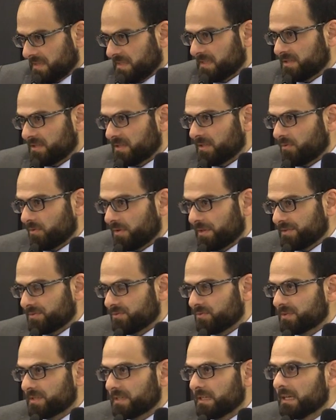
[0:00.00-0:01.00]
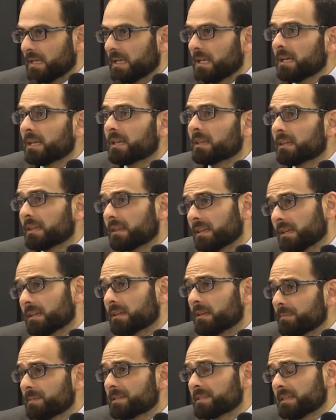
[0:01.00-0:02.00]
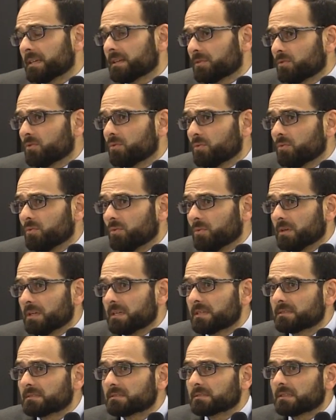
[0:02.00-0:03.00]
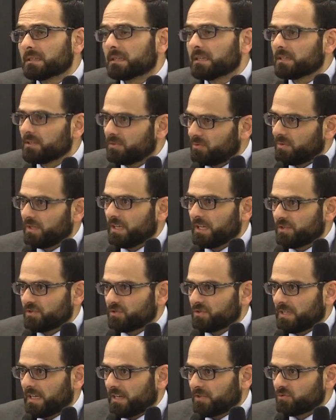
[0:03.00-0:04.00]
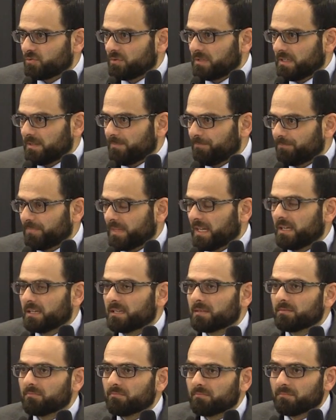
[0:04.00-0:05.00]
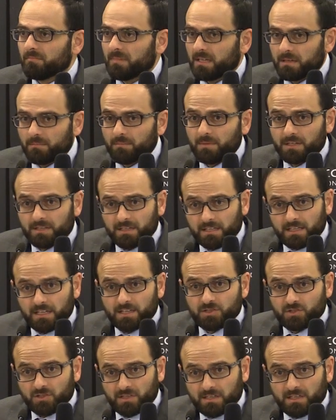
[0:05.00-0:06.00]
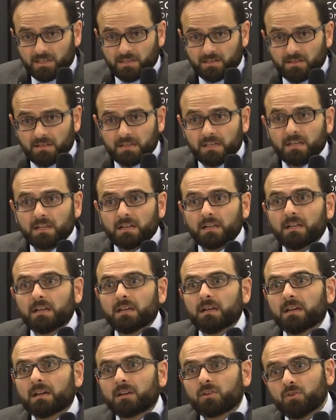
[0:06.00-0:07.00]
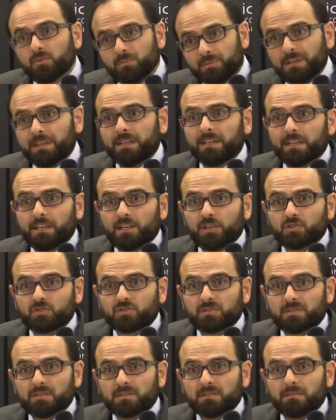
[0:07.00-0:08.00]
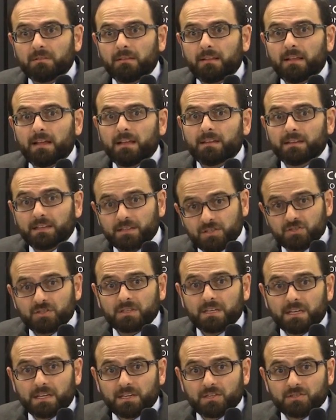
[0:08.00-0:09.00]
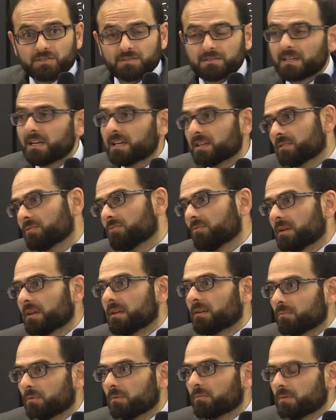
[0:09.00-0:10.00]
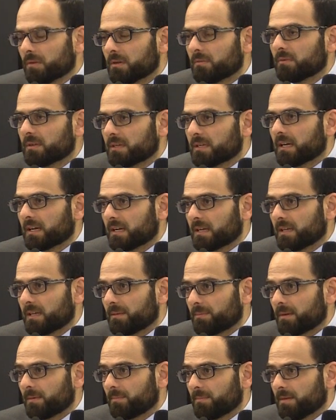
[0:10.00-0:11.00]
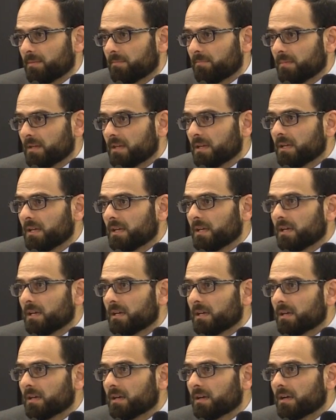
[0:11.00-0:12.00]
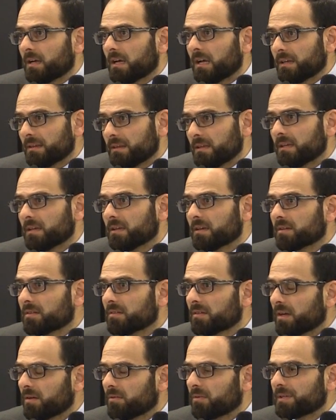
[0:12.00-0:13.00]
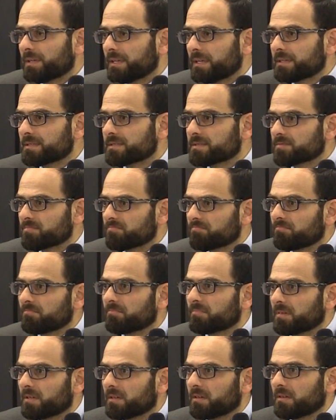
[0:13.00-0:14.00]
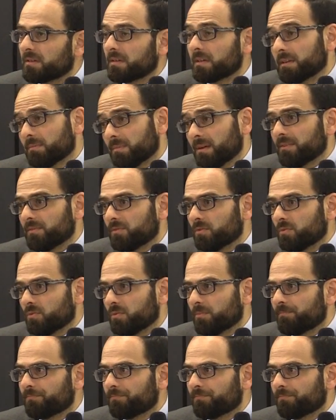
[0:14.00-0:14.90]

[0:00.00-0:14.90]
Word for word: these terrorists, you see. The, th the best thing to do is uh, education, actually, and mul multicultural uh, communication and exchange. That will, will, will tackle the problem. Uh, I think nowadays, uh, in my view,